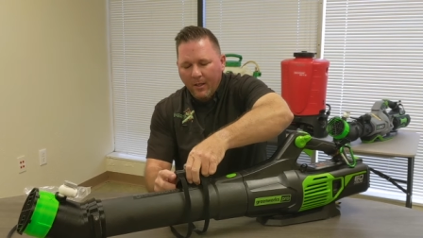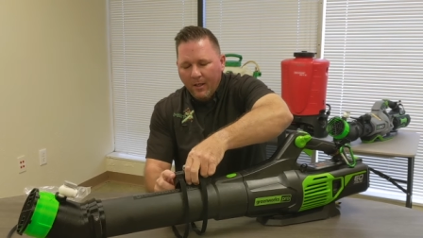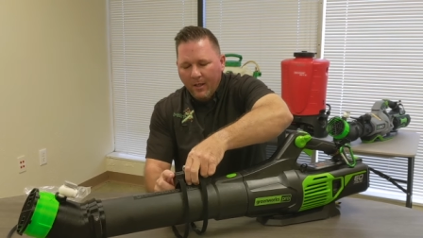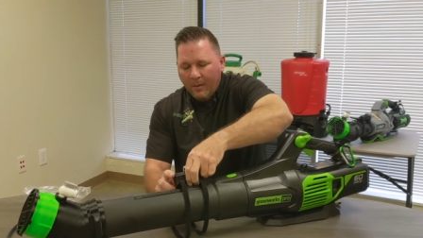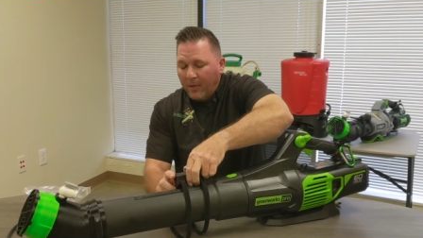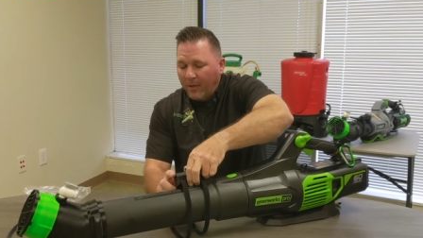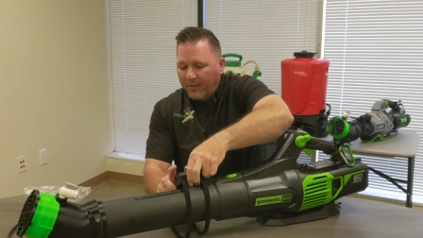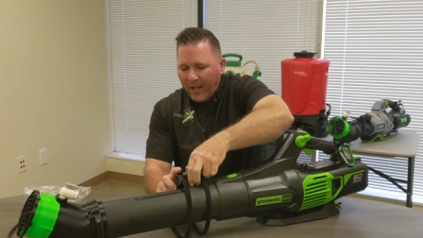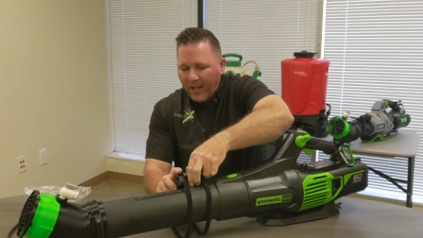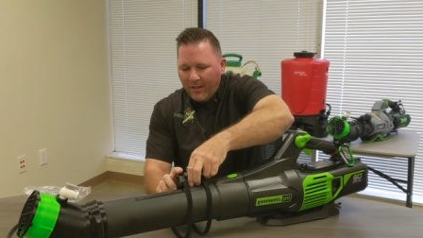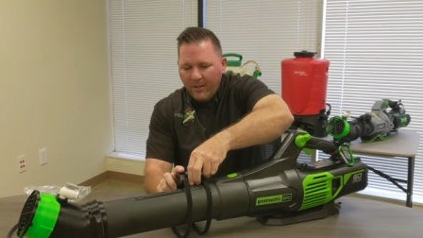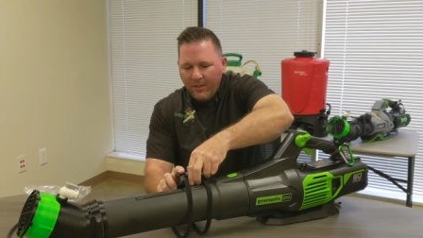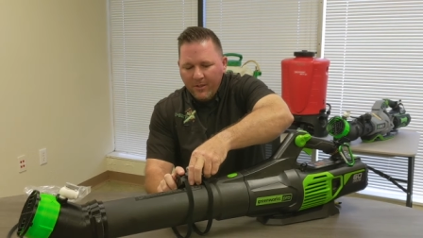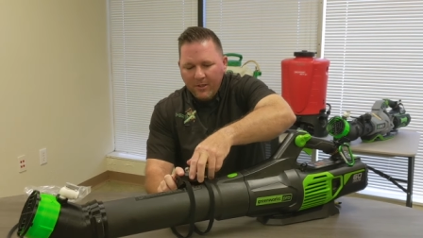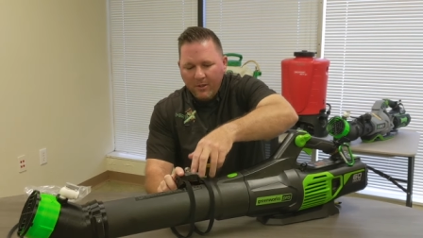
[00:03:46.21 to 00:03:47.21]

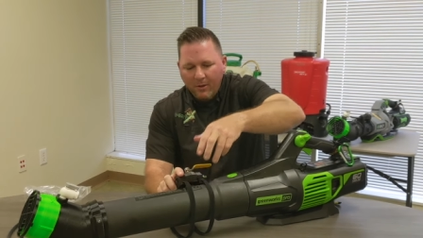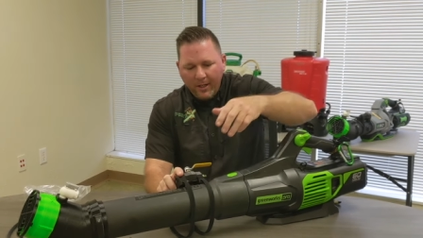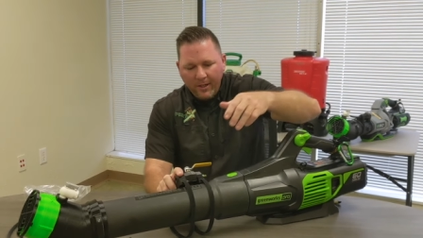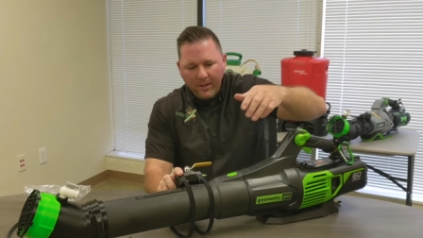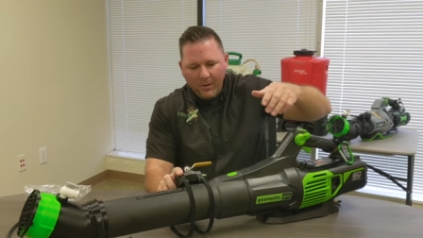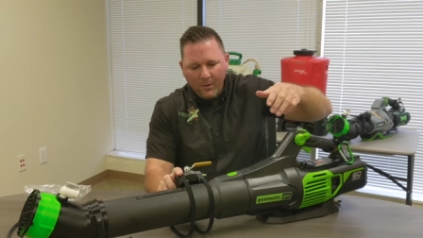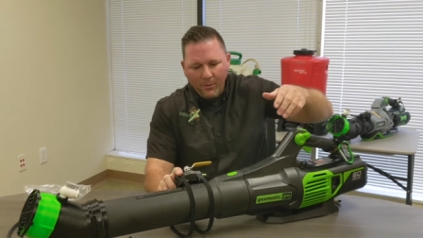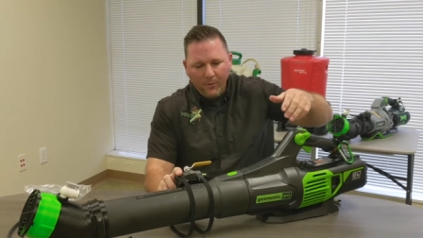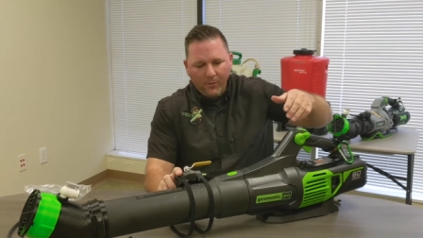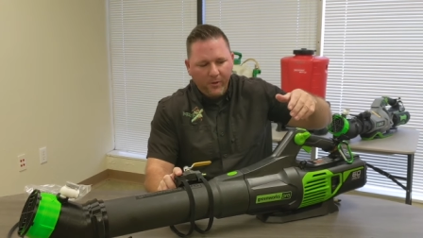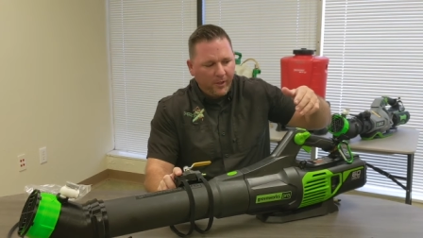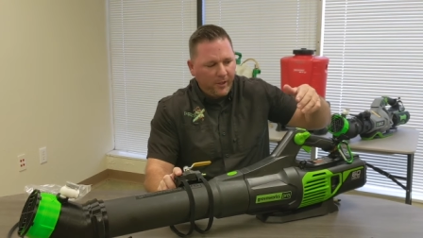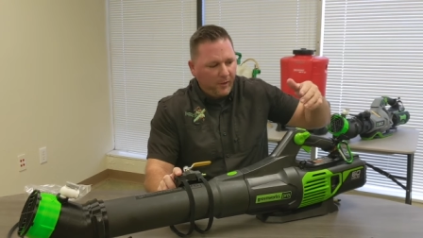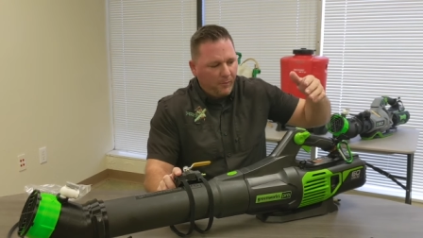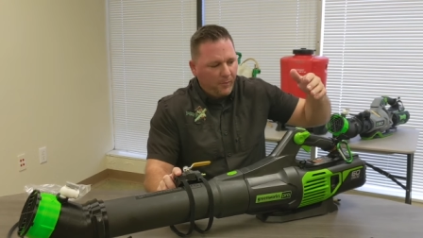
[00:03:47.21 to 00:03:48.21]
left-handed, so I hold the
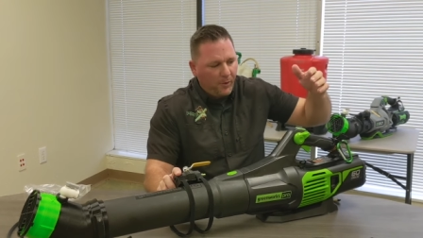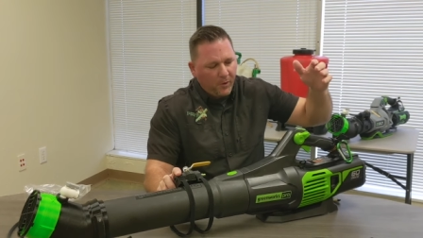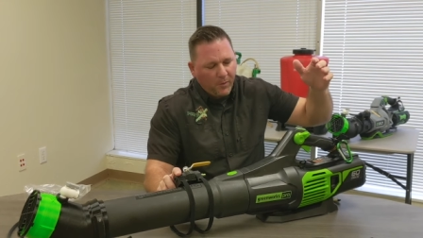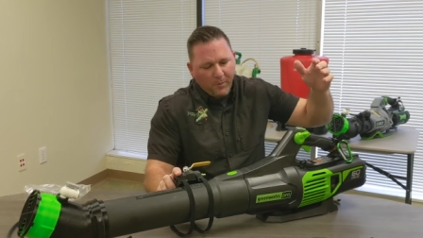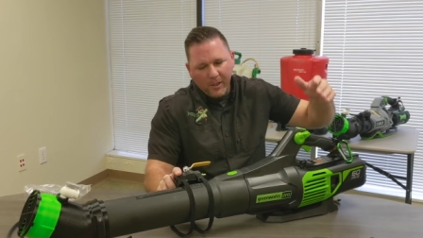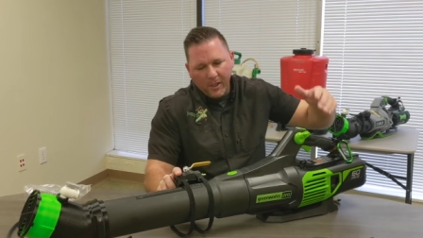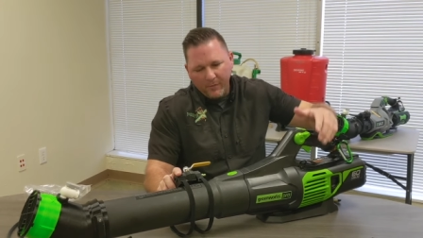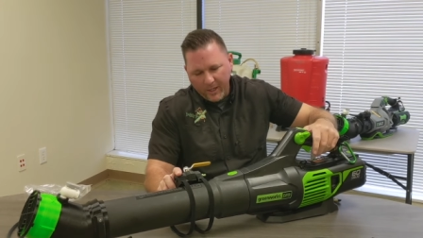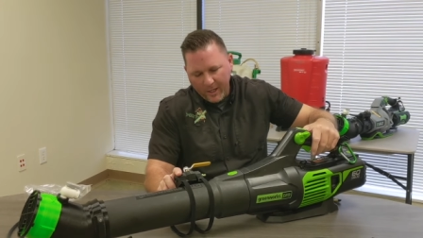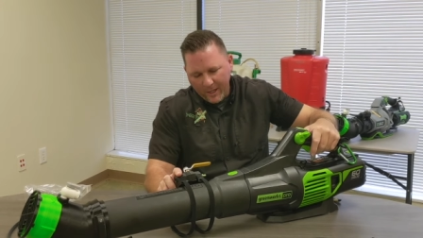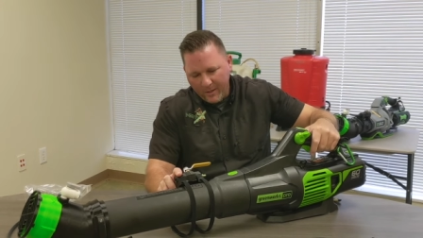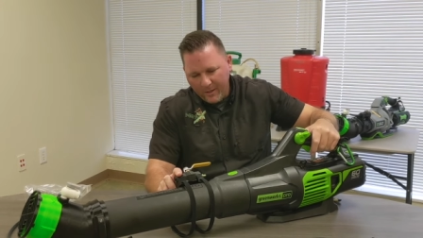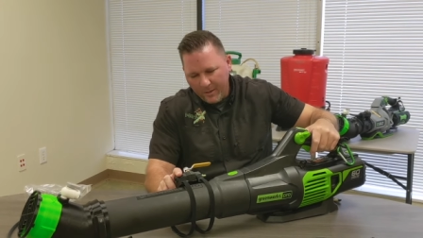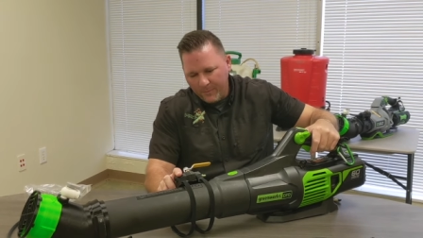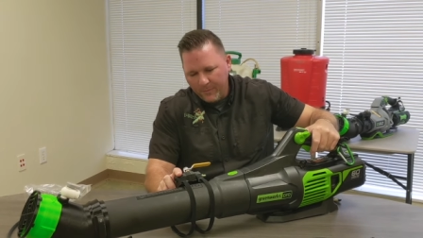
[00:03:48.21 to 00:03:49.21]
leaf blower in my left hand,